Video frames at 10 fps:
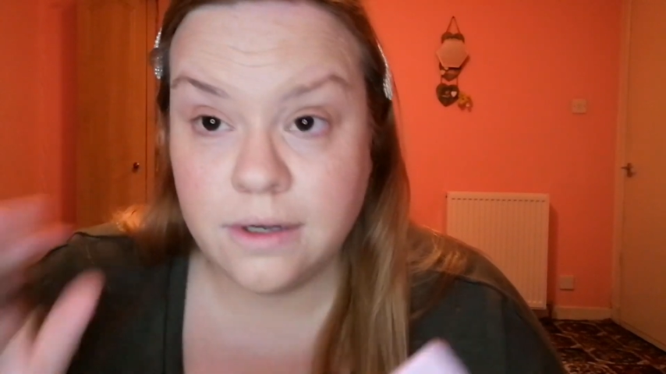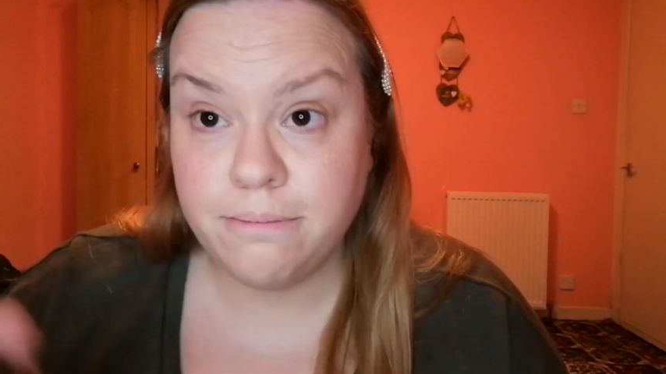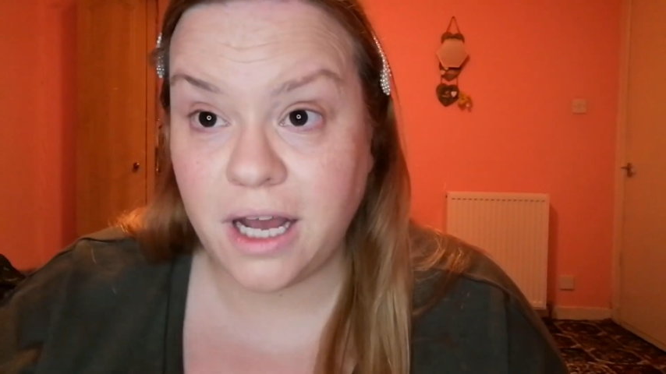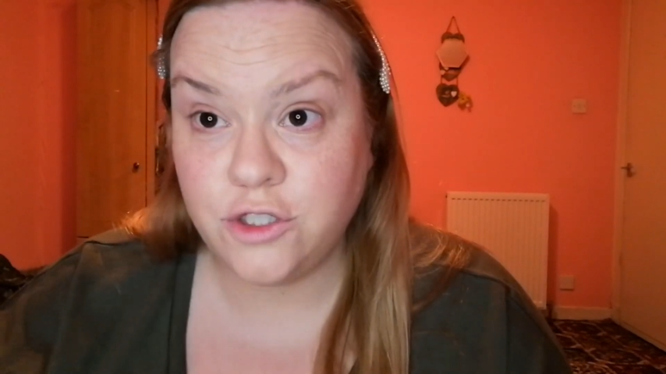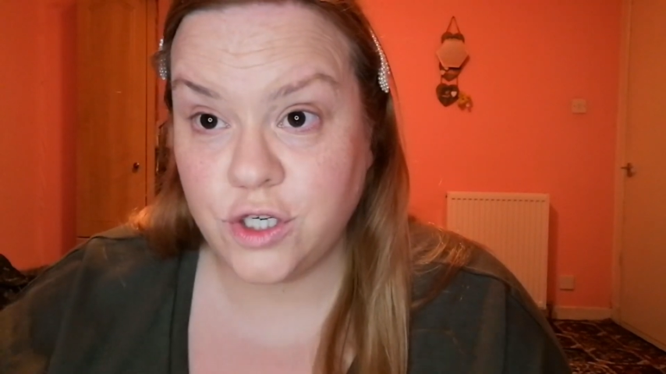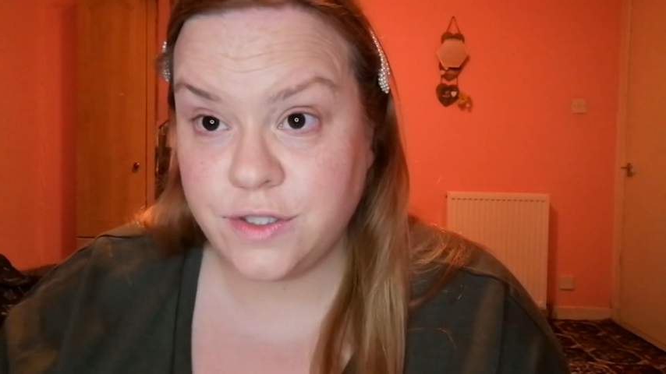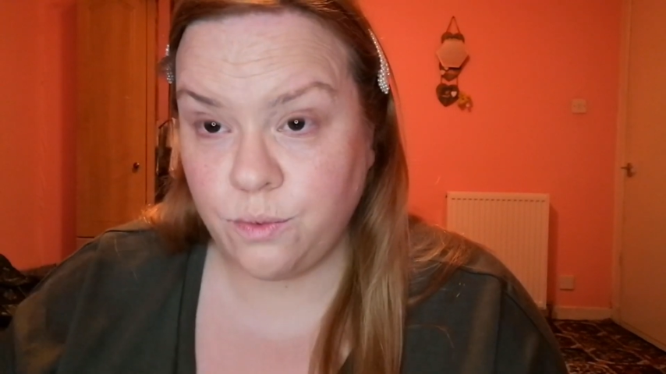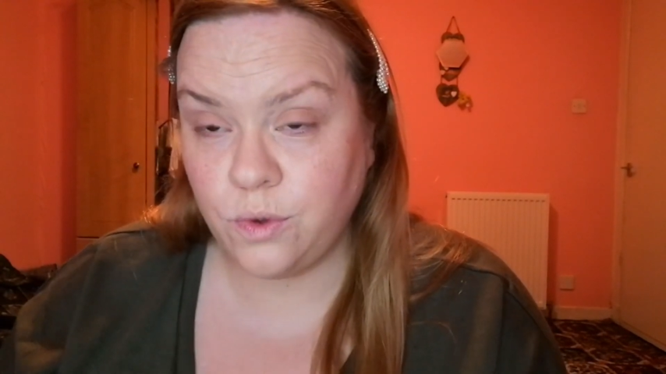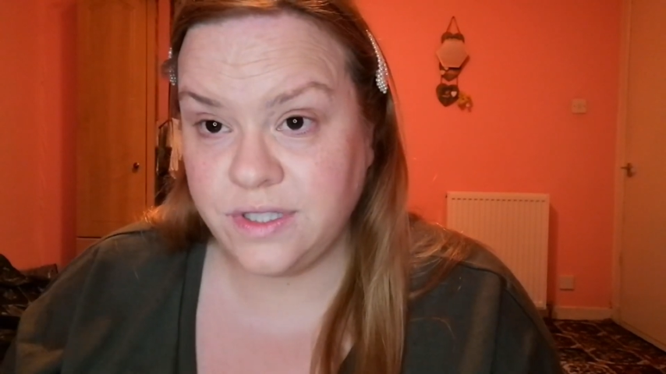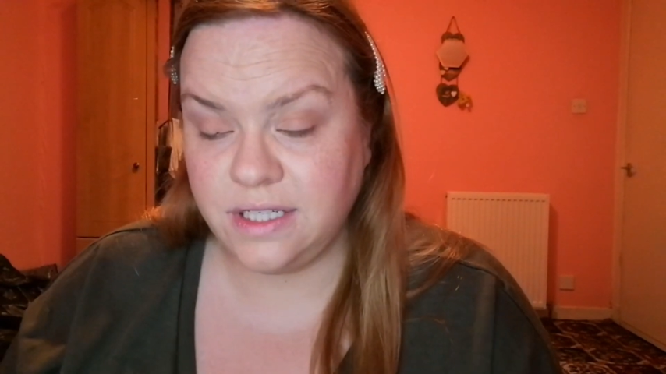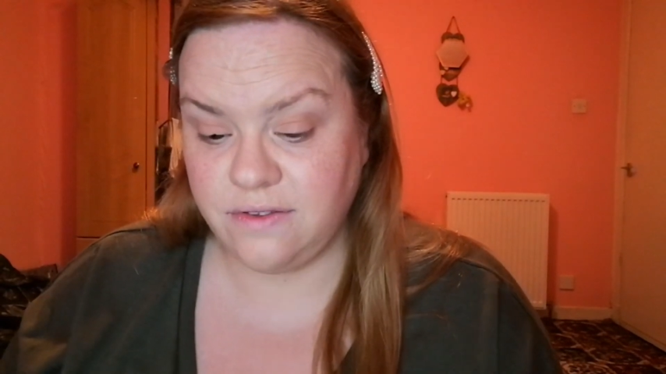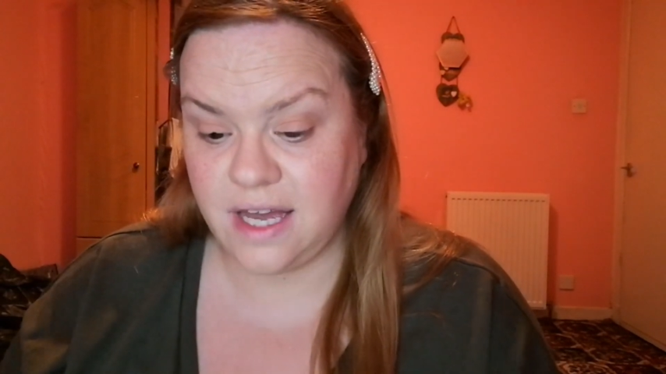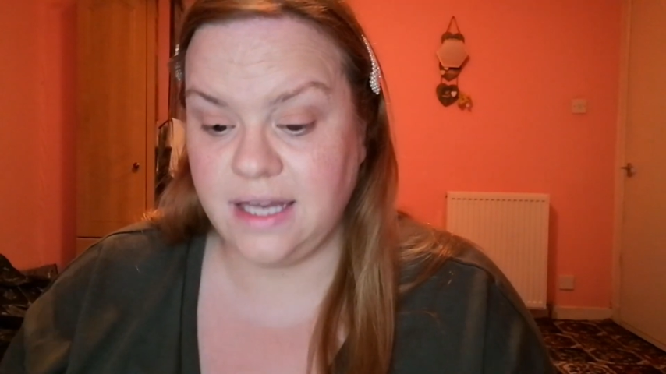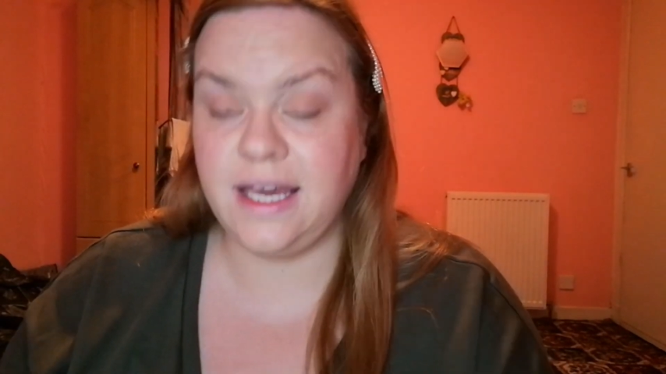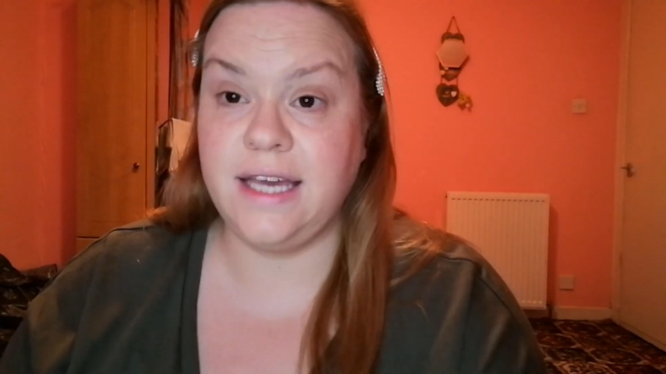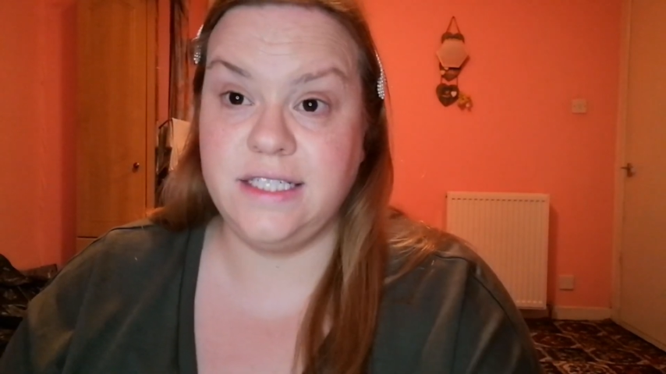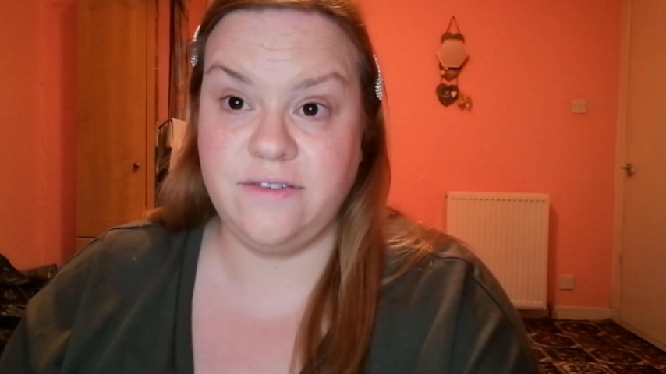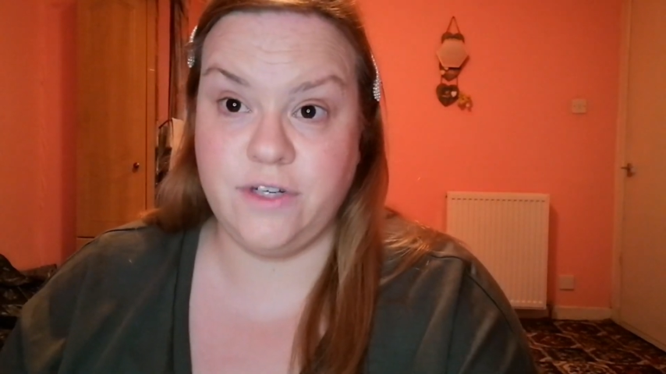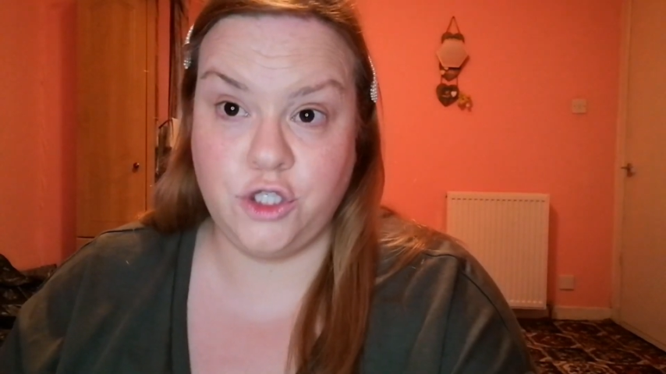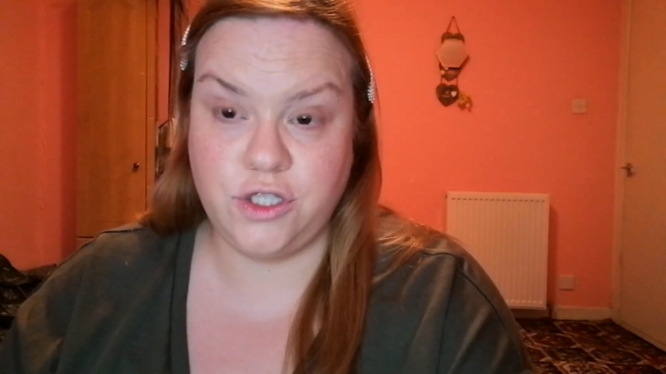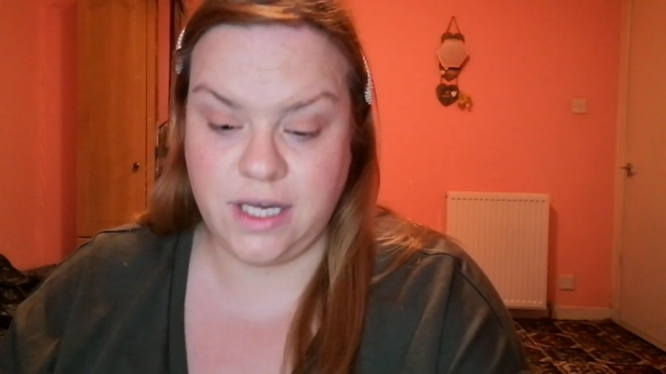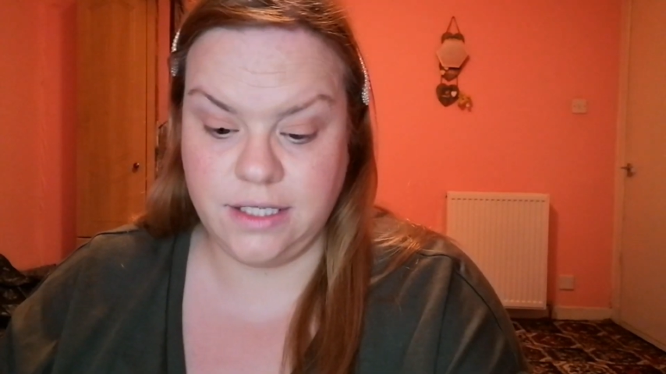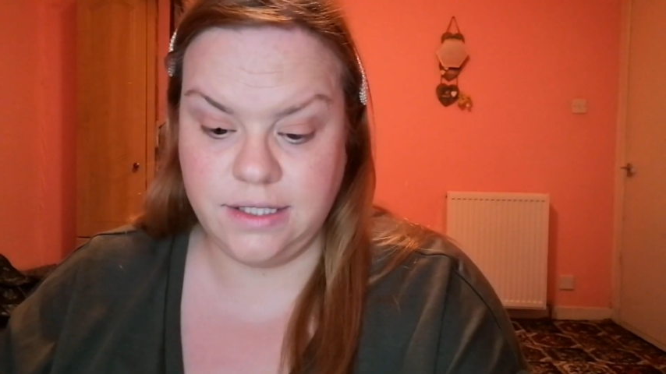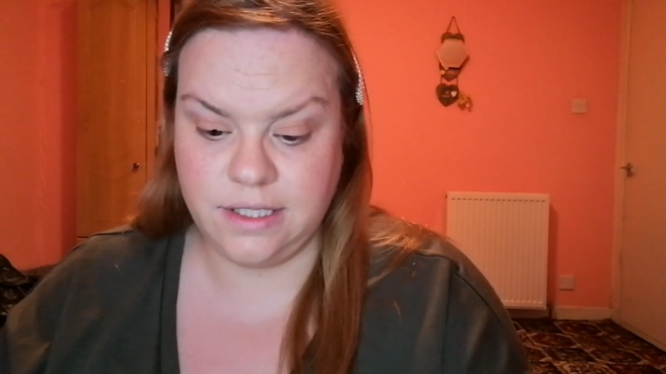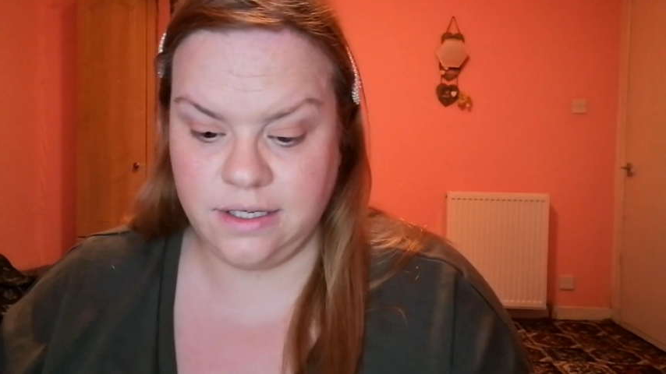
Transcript: But I just wanted that kind of a shade